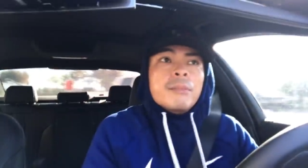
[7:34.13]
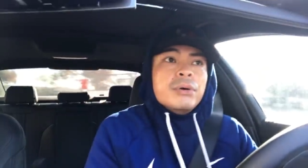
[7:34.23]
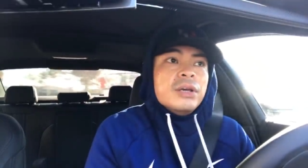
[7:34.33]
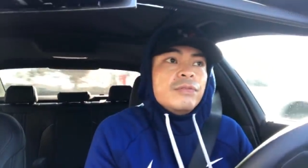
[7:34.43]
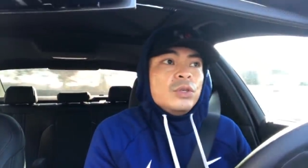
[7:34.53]

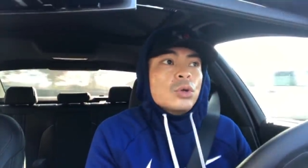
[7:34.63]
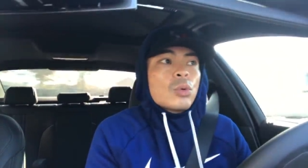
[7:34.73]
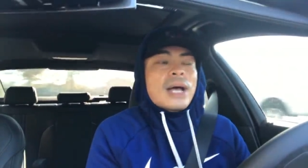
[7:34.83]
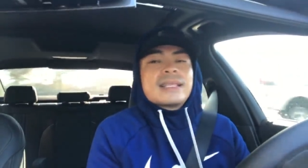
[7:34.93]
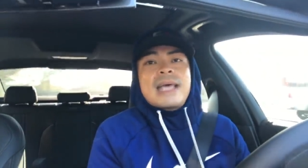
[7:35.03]
But if you
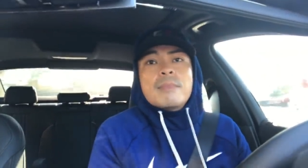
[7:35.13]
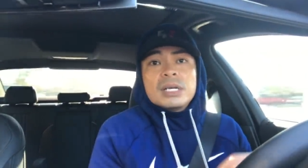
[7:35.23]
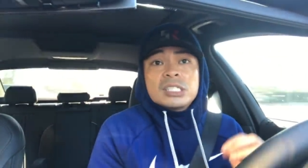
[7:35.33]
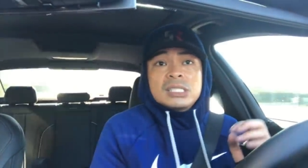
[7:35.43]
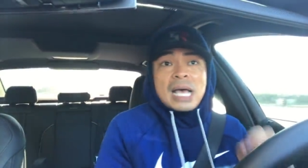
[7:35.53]
don't got that
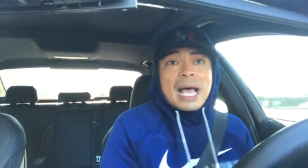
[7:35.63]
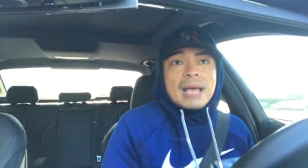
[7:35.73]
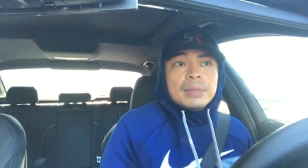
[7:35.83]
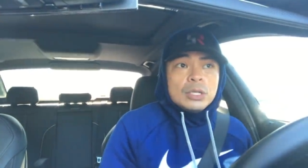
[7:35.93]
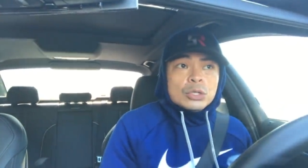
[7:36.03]
much
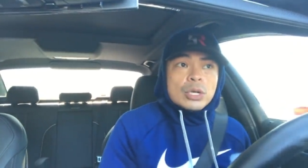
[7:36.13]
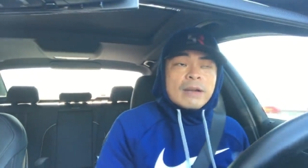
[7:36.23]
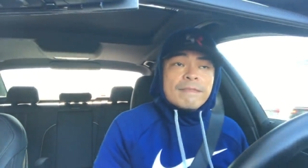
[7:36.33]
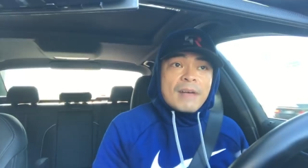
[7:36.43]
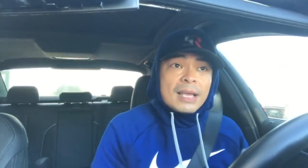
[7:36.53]
time and you're trying
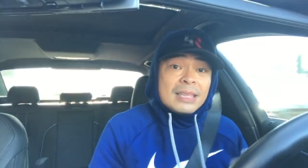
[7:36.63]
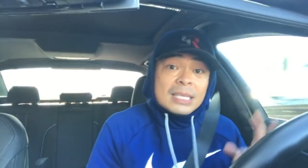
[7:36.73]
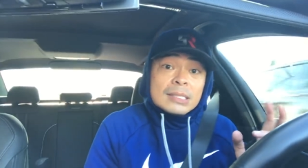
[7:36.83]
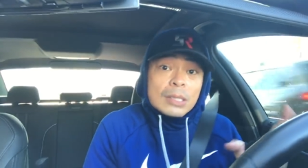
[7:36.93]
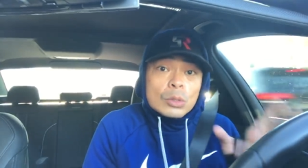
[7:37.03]
to find
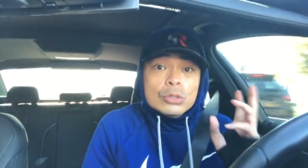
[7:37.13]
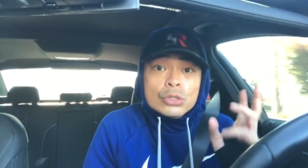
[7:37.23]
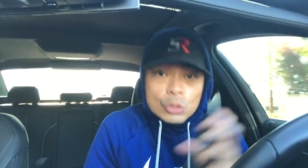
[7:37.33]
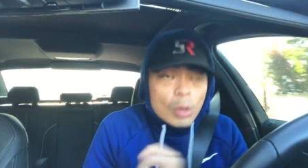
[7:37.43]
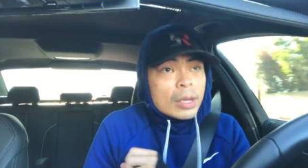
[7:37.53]
this little
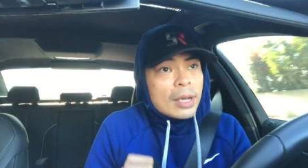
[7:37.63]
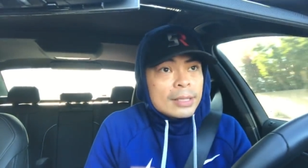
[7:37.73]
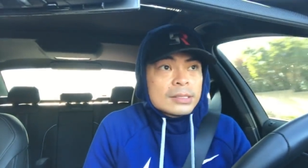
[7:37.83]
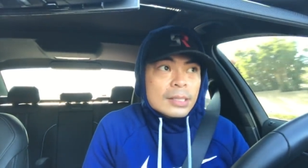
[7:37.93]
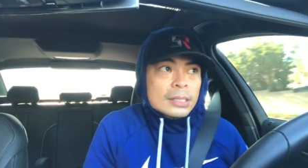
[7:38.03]

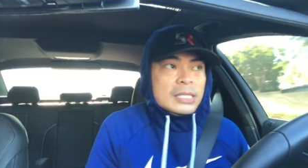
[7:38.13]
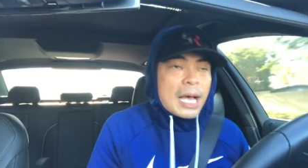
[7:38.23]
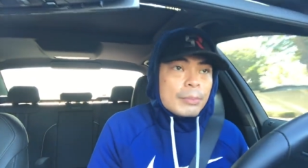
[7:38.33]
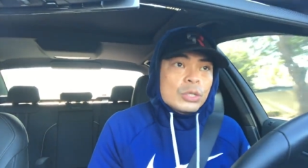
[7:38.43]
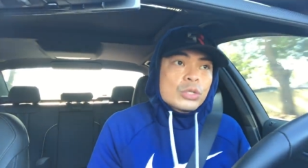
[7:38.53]
shortcut to the
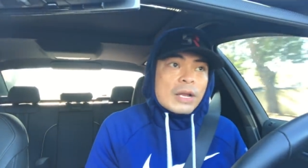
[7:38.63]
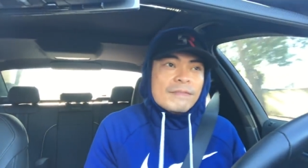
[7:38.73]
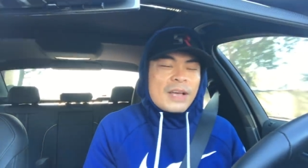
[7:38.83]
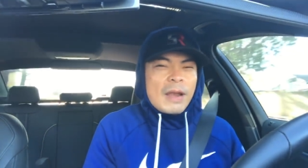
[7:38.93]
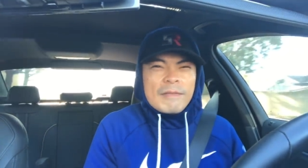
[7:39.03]
top, you're trying to
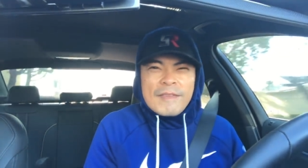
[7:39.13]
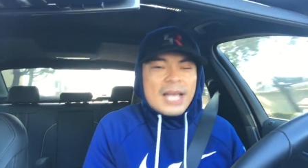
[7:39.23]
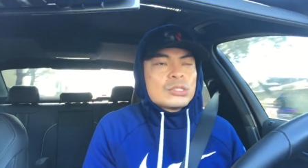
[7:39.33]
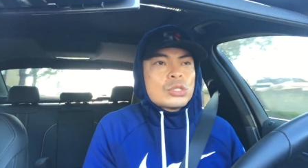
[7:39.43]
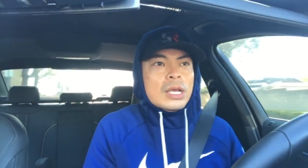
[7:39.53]
find a
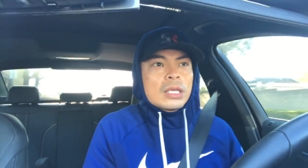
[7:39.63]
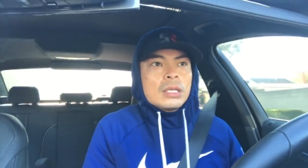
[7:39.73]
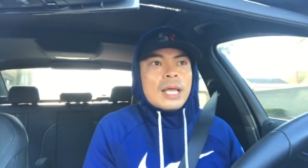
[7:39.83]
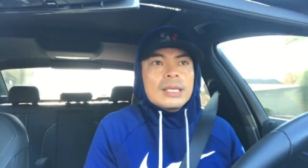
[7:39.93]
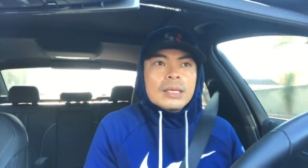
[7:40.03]
fast track, you're
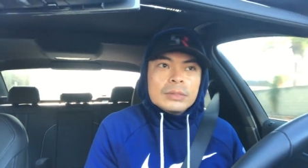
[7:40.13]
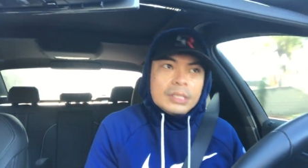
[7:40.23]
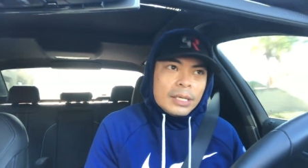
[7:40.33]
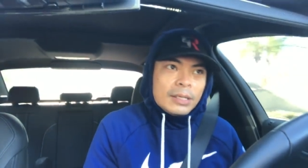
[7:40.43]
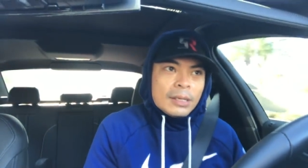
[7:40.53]
like, yo,
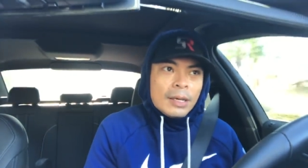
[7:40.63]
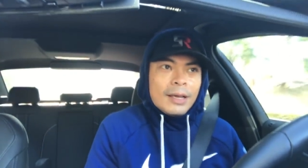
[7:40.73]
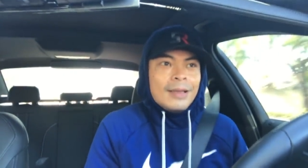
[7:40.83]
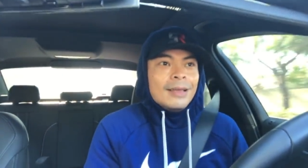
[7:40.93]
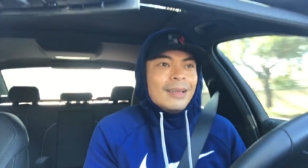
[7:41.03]
D,
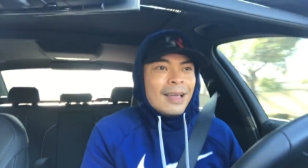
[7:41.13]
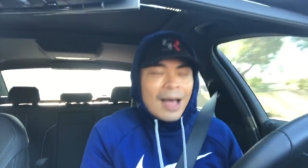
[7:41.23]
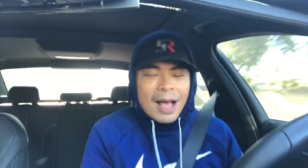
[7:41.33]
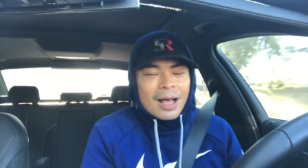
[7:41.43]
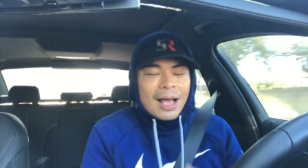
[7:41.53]

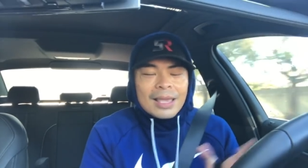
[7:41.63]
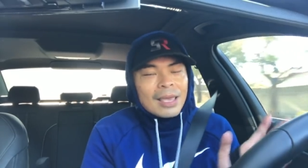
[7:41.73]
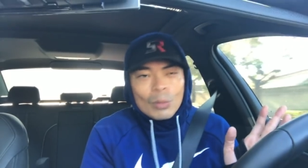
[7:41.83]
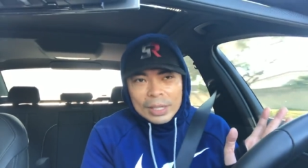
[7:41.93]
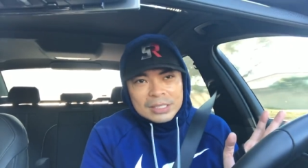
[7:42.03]
I
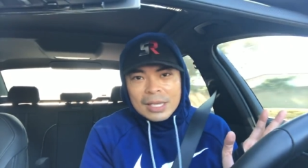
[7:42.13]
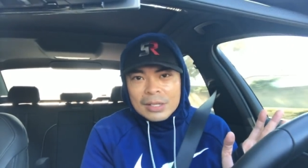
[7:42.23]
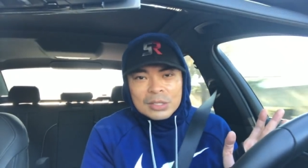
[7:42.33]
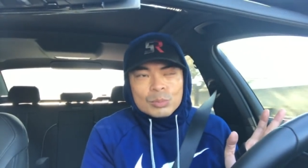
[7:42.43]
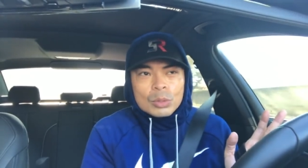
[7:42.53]
can't wait ten
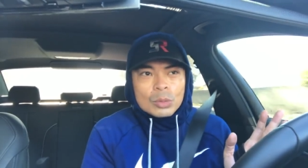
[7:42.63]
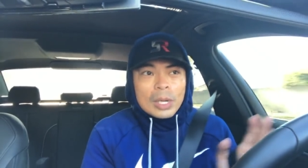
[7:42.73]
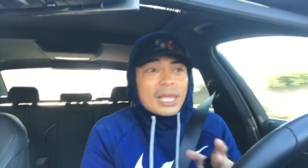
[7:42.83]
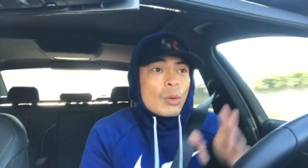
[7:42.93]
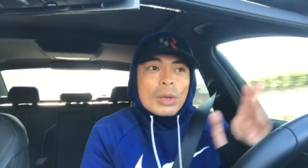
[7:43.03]
years, boo-boo. I
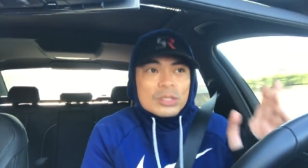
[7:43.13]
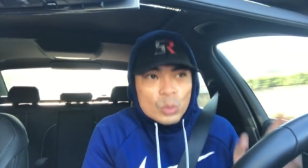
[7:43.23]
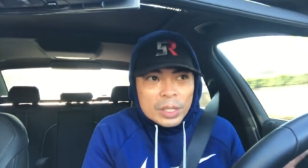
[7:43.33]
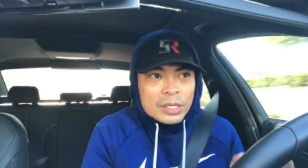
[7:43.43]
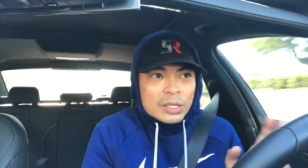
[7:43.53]
can't wait
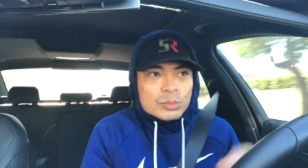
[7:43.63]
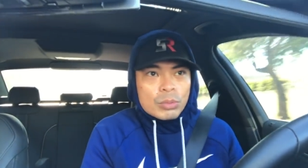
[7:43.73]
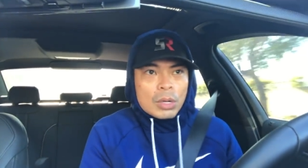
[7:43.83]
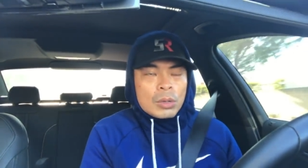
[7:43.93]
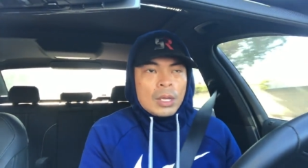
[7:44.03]
twenty years,
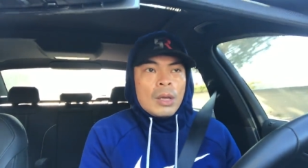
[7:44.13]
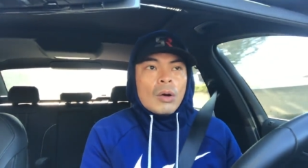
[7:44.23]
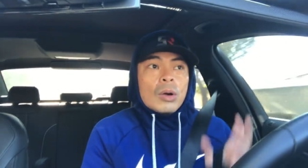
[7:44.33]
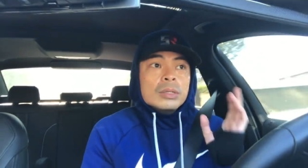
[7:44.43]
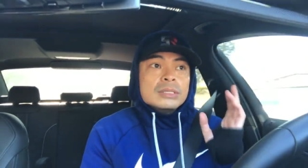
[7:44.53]
bro.
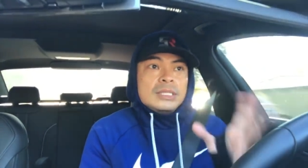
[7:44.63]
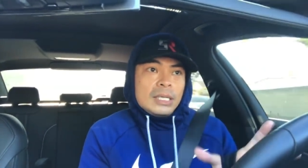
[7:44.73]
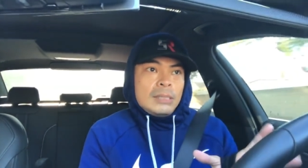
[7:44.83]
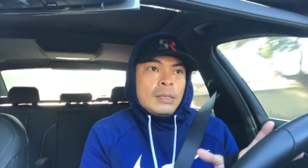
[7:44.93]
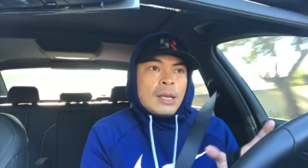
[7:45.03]
Or
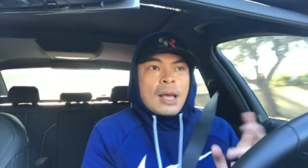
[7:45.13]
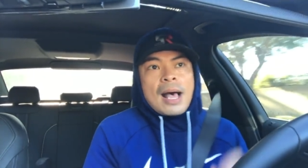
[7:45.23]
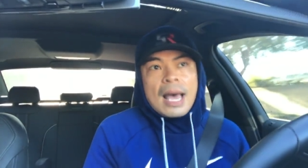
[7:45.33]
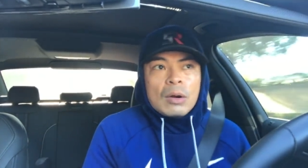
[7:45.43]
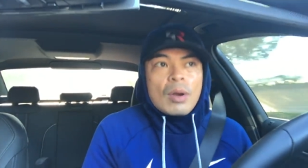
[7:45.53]
D,
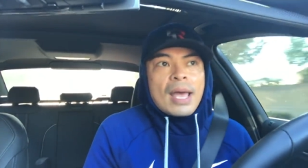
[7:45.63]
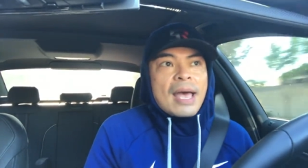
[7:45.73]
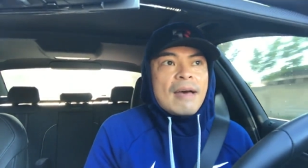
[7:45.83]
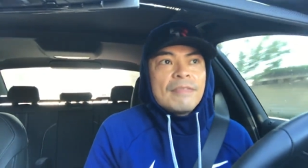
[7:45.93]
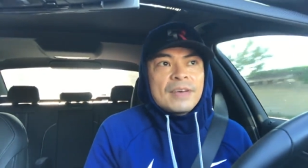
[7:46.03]
I don't
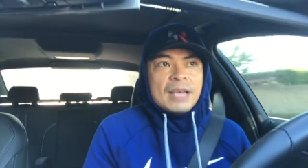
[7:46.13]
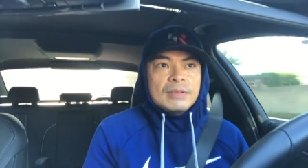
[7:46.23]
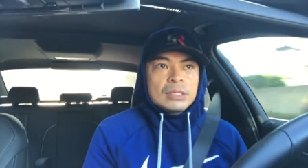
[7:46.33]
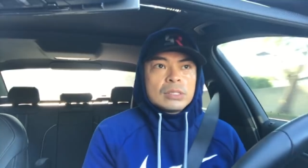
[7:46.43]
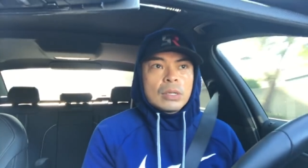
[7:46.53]
have five
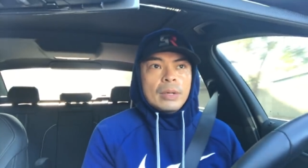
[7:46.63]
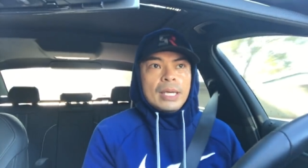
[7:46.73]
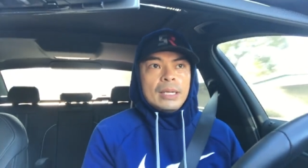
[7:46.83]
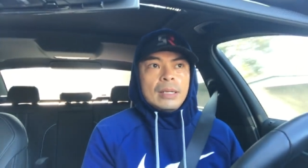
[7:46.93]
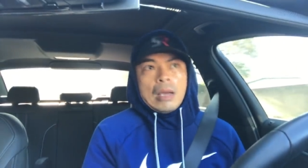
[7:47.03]
years to go
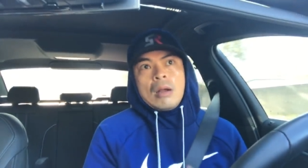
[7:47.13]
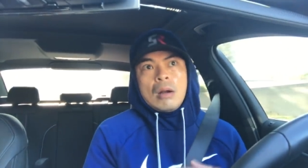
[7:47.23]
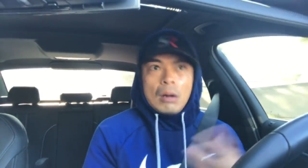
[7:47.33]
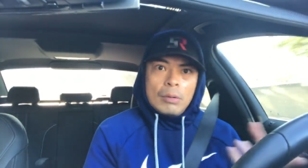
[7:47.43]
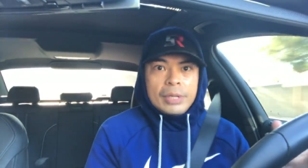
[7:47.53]
ahead and
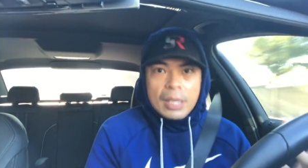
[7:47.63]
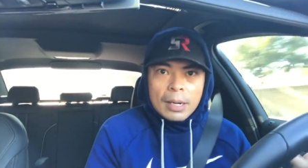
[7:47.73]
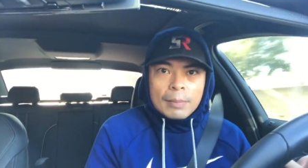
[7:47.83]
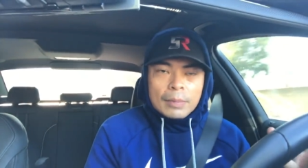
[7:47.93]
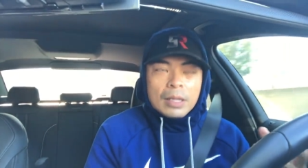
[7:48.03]
hurry up.